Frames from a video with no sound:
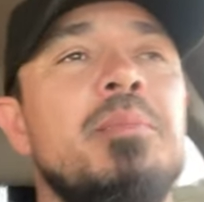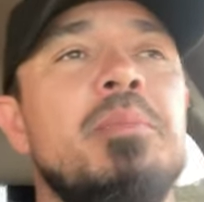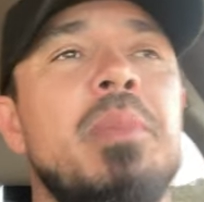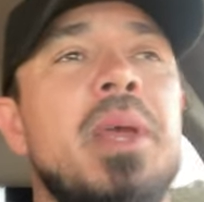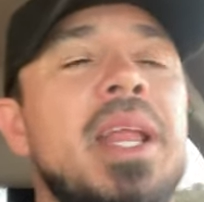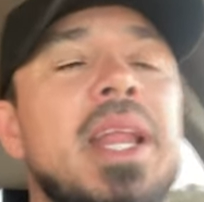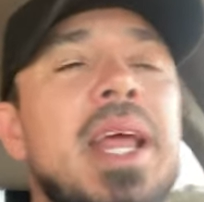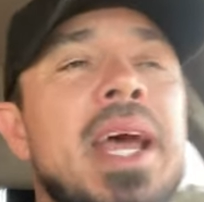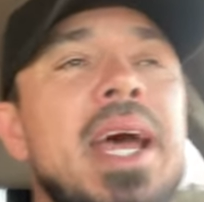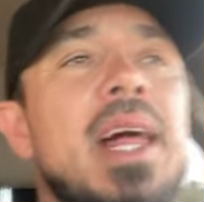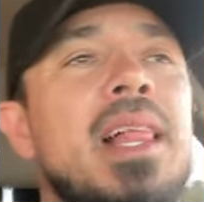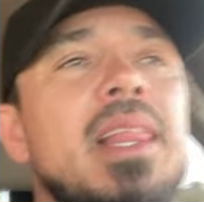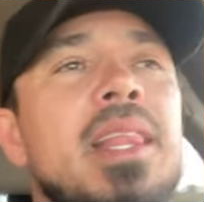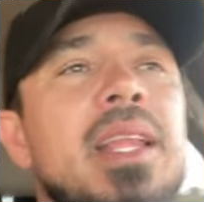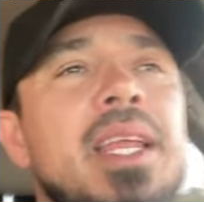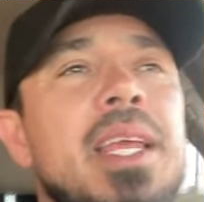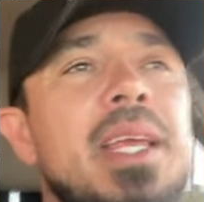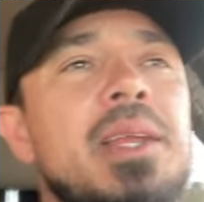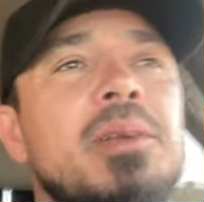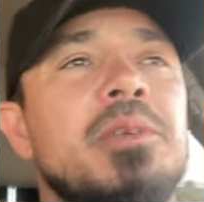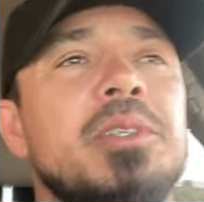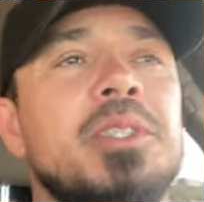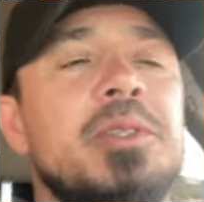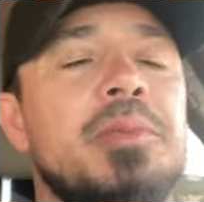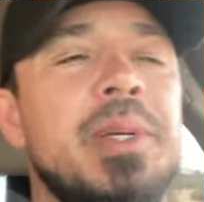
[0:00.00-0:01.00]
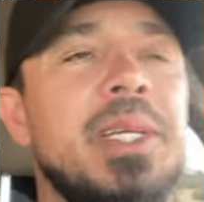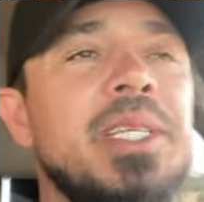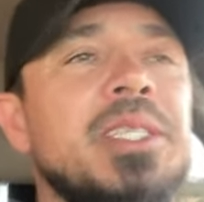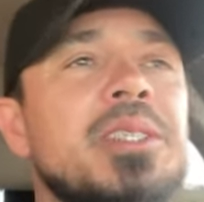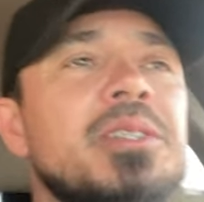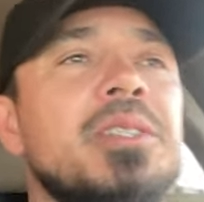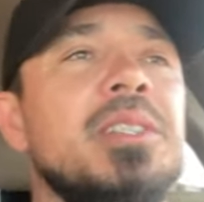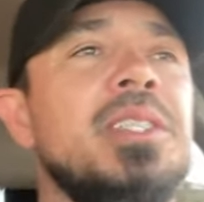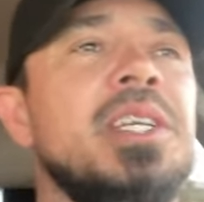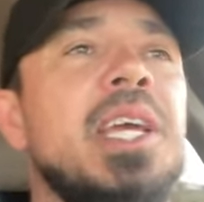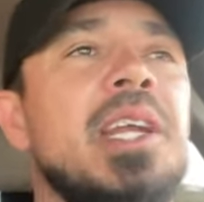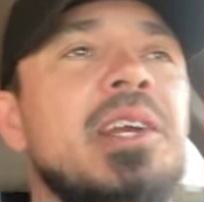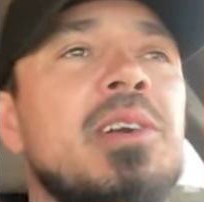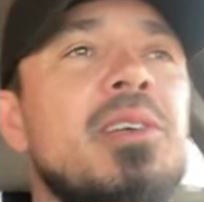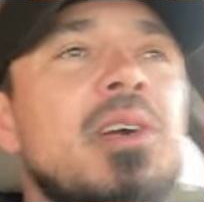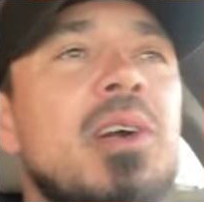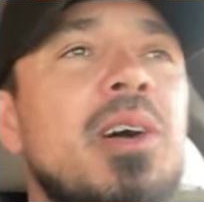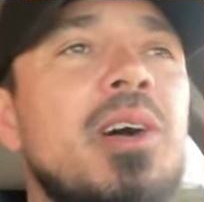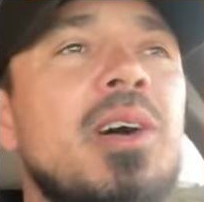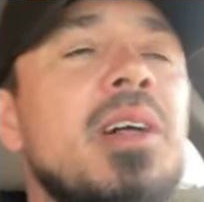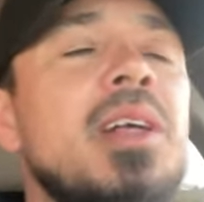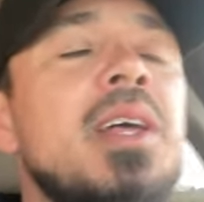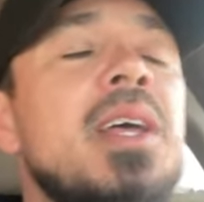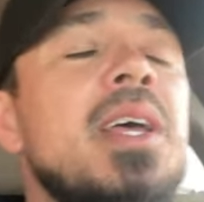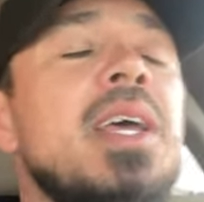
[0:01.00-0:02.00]
beta alanine, which makes your skin
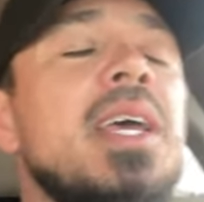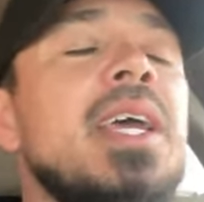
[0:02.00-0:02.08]
crawl.